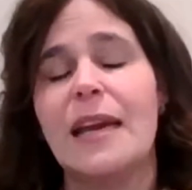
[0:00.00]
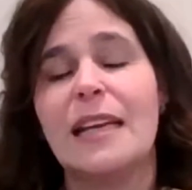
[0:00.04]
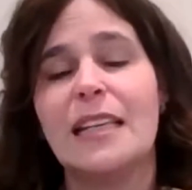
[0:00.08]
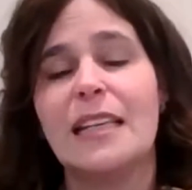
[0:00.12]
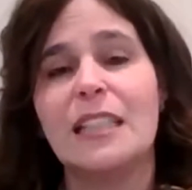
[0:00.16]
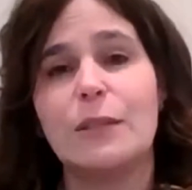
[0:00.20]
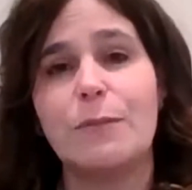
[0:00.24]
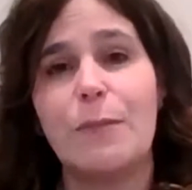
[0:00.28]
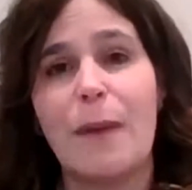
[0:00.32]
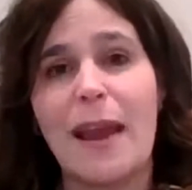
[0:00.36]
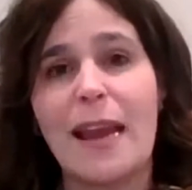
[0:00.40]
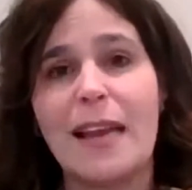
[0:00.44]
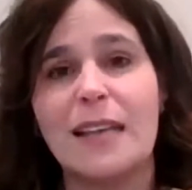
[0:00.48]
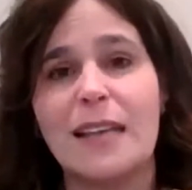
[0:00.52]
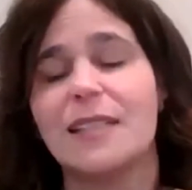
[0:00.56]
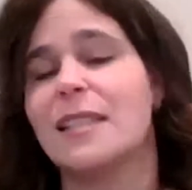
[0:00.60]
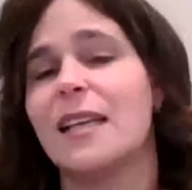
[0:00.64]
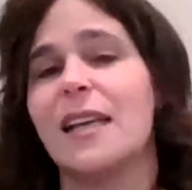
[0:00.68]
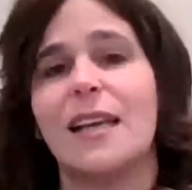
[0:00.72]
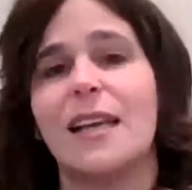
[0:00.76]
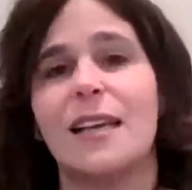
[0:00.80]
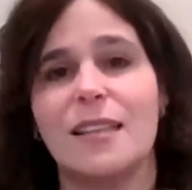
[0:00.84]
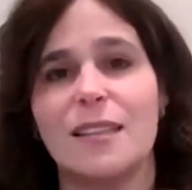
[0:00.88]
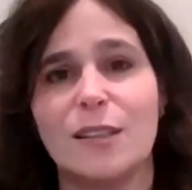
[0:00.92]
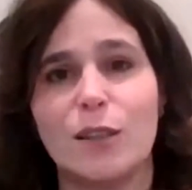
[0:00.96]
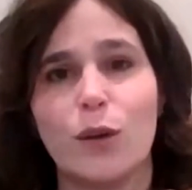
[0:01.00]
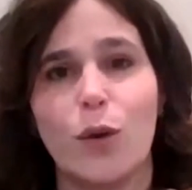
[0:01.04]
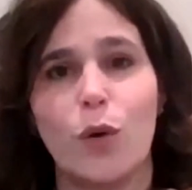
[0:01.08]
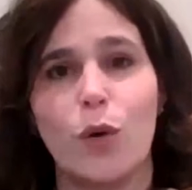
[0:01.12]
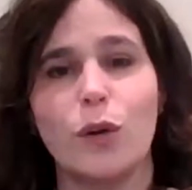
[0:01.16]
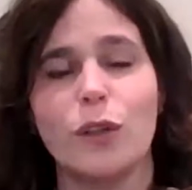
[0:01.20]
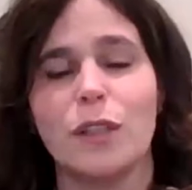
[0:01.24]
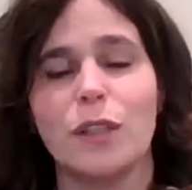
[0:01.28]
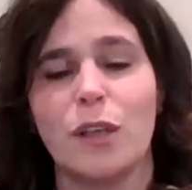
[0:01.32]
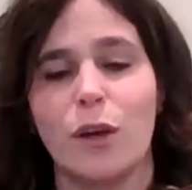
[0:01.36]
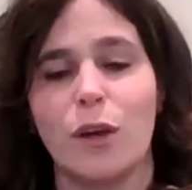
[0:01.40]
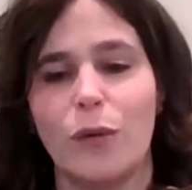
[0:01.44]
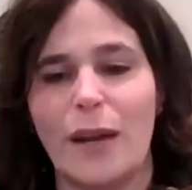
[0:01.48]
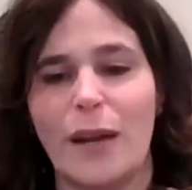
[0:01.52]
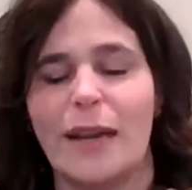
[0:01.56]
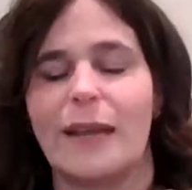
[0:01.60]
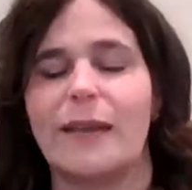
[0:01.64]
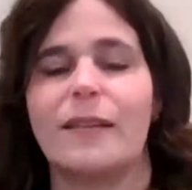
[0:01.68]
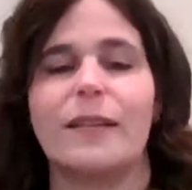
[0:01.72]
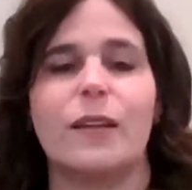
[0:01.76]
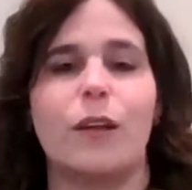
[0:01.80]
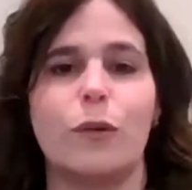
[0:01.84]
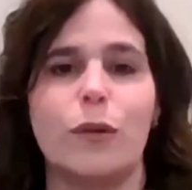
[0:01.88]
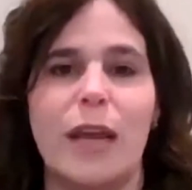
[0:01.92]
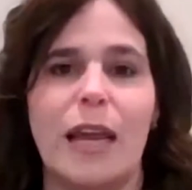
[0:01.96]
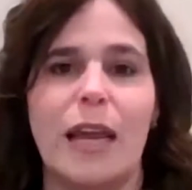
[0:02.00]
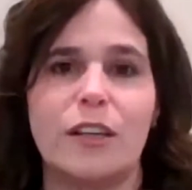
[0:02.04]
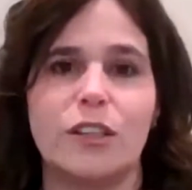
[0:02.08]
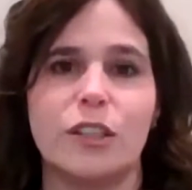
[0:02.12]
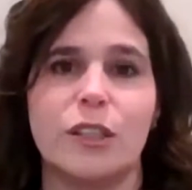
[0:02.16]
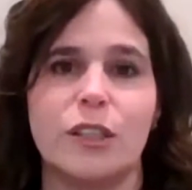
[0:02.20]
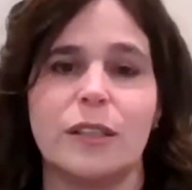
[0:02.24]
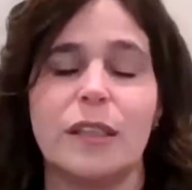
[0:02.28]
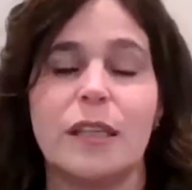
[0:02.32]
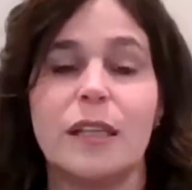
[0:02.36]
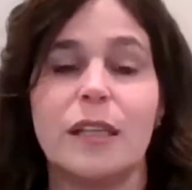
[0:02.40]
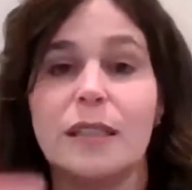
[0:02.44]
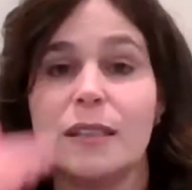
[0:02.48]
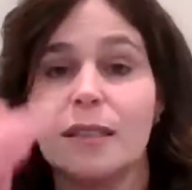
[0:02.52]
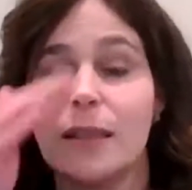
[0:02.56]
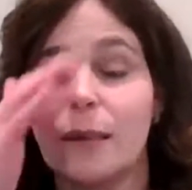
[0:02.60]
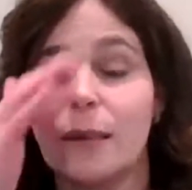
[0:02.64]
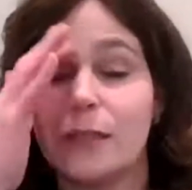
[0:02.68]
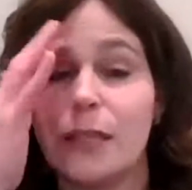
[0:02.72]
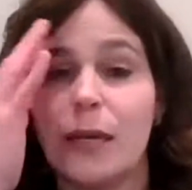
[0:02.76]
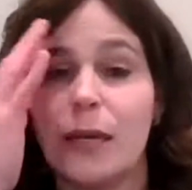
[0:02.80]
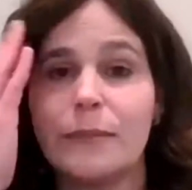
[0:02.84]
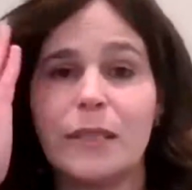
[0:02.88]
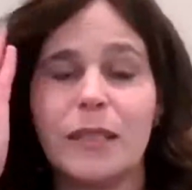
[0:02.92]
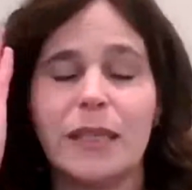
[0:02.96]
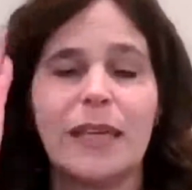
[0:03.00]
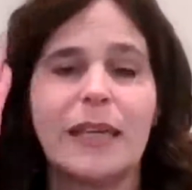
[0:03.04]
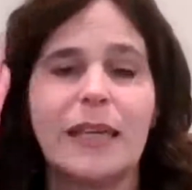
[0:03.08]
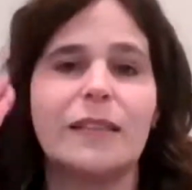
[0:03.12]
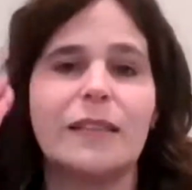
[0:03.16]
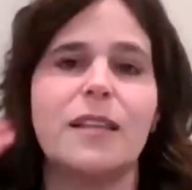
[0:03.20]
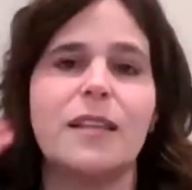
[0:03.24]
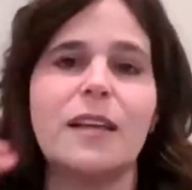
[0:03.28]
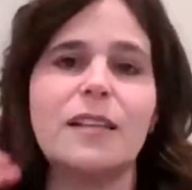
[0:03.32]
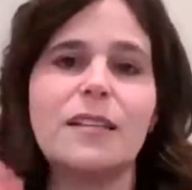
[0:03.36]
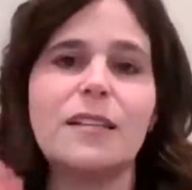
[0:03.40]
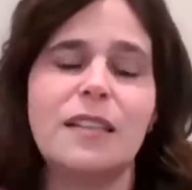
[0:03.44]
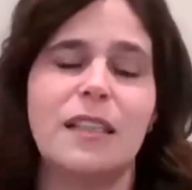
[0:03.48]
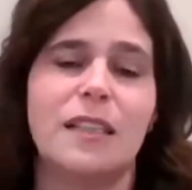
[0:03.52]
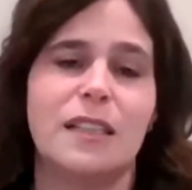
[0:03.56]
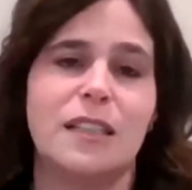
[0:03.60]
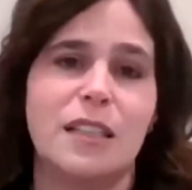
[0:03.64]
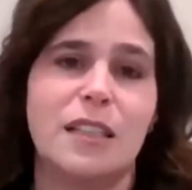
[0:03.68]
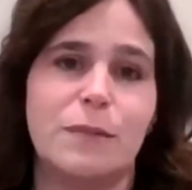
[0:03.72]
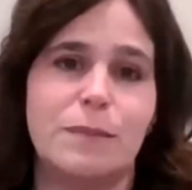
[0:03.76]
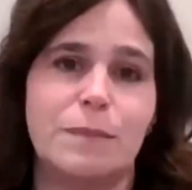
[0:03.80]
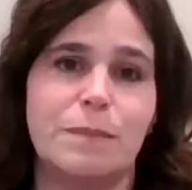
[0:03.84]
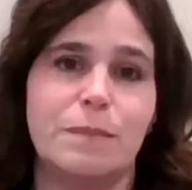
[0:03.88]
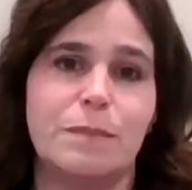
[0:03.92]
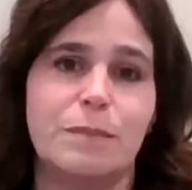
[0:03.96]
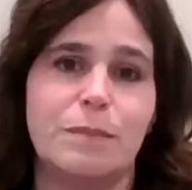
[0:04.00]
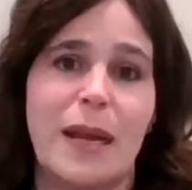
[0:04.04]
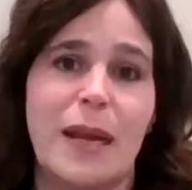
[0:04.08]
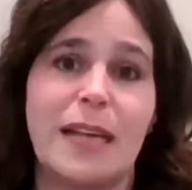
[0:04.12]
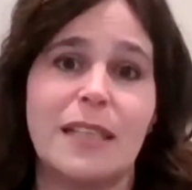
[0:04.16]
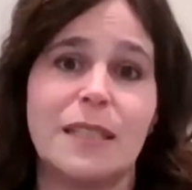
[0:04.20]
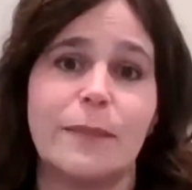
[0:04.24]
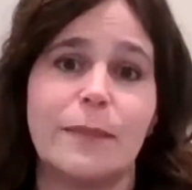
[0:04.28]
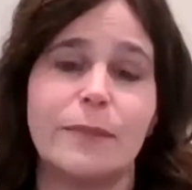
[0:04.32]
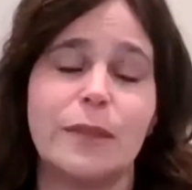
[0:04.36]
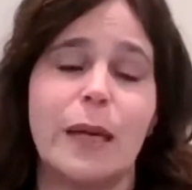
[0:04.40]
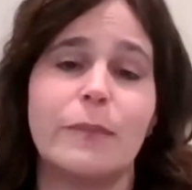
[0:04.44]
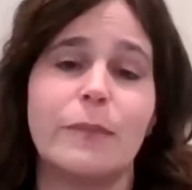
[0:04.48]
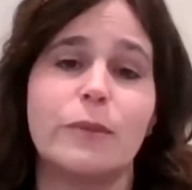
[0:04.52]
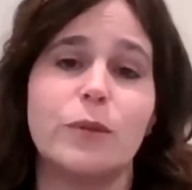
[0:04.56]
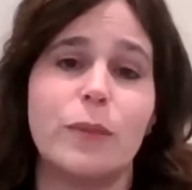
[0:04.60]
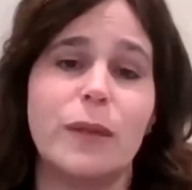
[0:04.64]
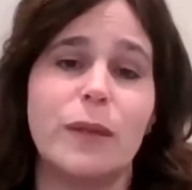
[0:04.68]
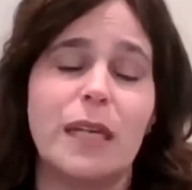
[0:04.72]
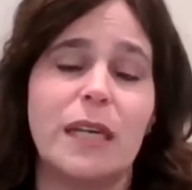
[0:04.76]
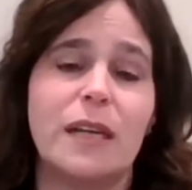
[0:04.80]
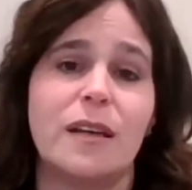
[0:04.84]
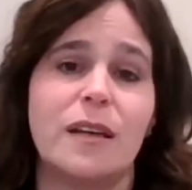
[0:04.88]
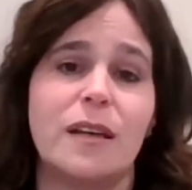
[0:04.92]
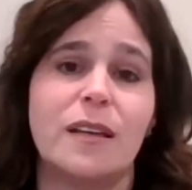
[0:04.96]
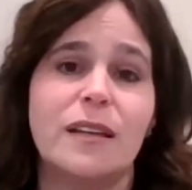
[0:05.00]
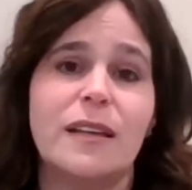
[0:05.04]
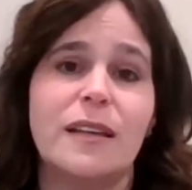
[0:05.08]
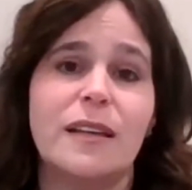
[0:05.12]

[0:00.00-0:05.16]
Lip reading: Space is also in location. Sometimes a kid does need space. Sometimes we need